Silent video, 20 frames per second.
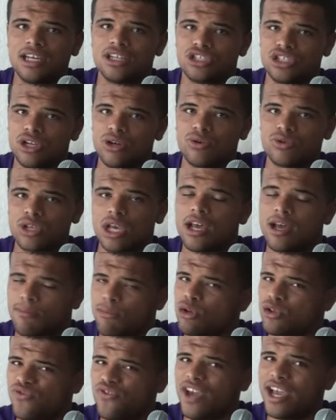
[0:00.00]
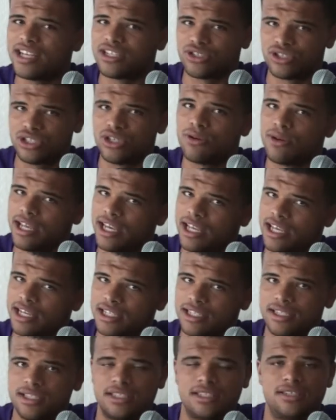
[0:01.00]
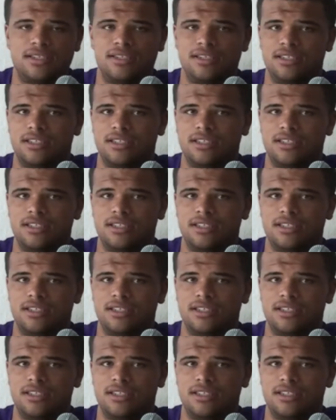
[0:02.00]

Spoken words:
shows most fans are still idiots.